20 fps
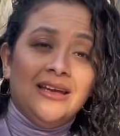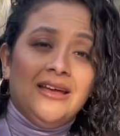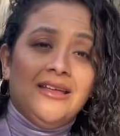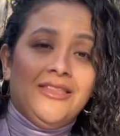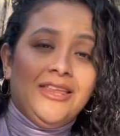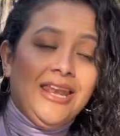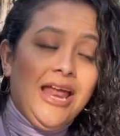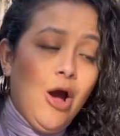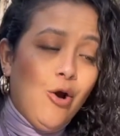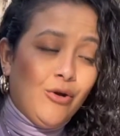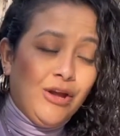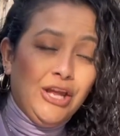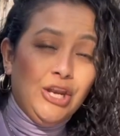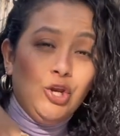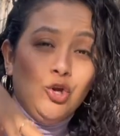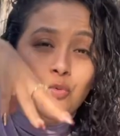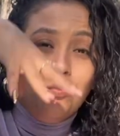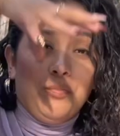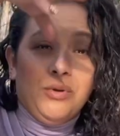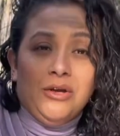Then how can you
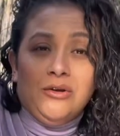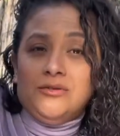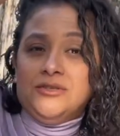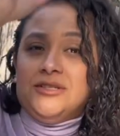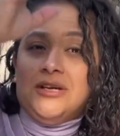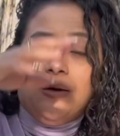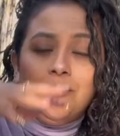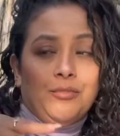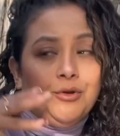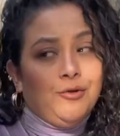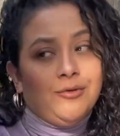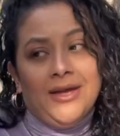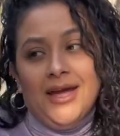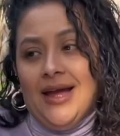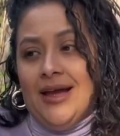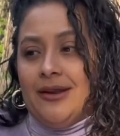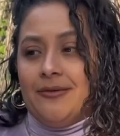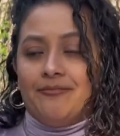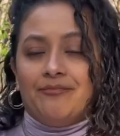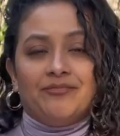build up? You
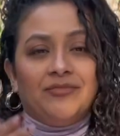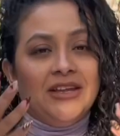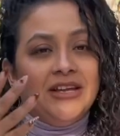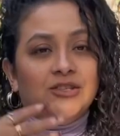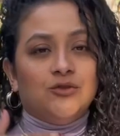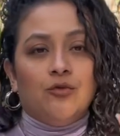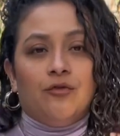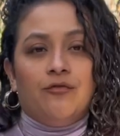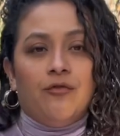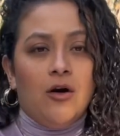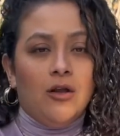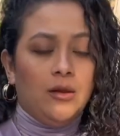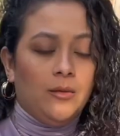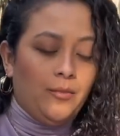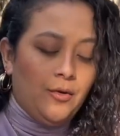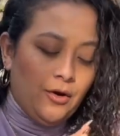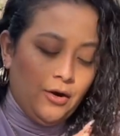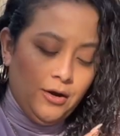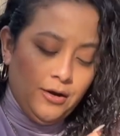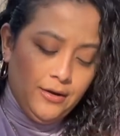can't. Things will fall
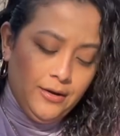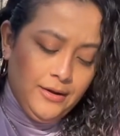apart.